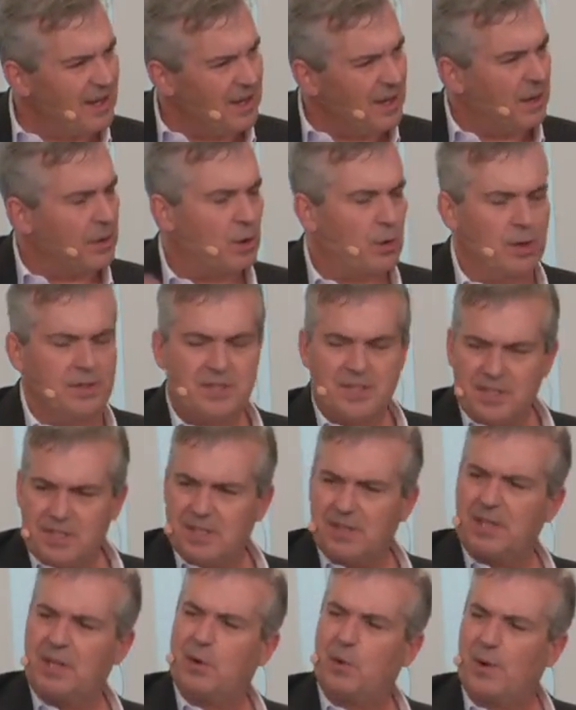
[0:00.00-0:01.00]

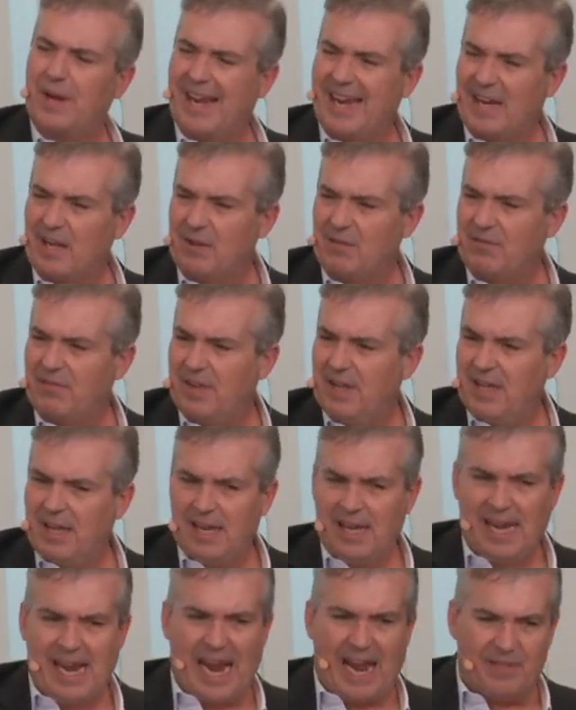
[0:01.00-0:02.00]
consistently creative,
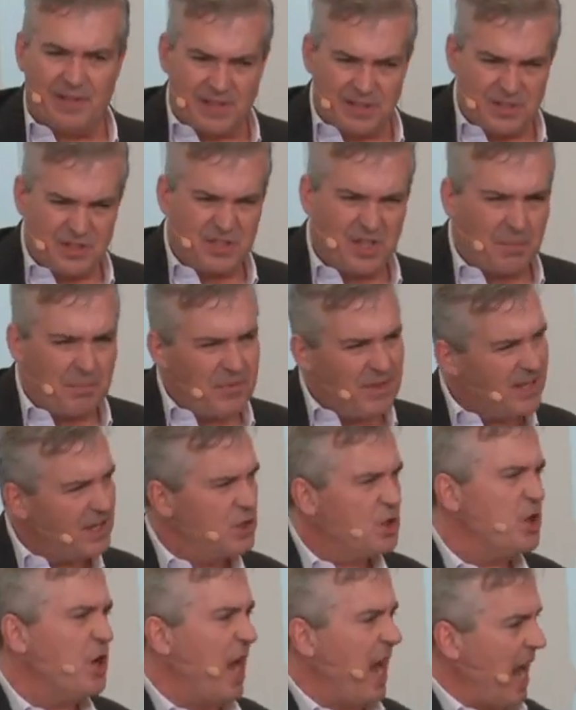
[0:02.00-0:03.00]
and then something
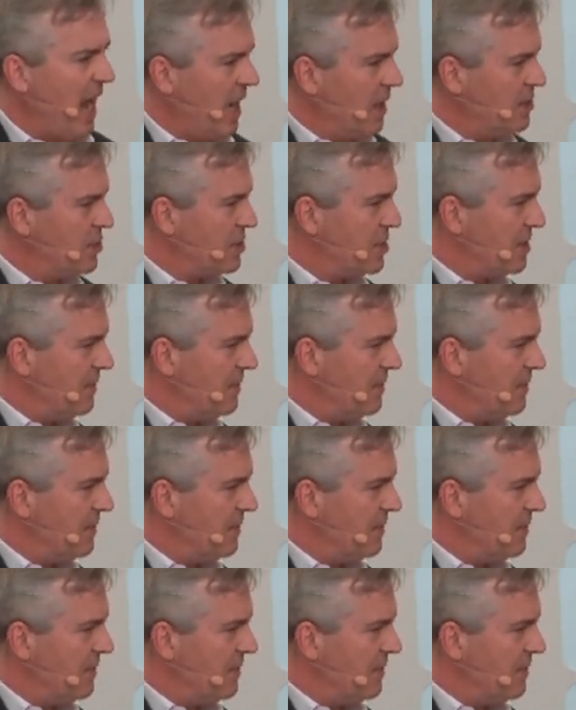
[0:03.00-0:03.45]
changed.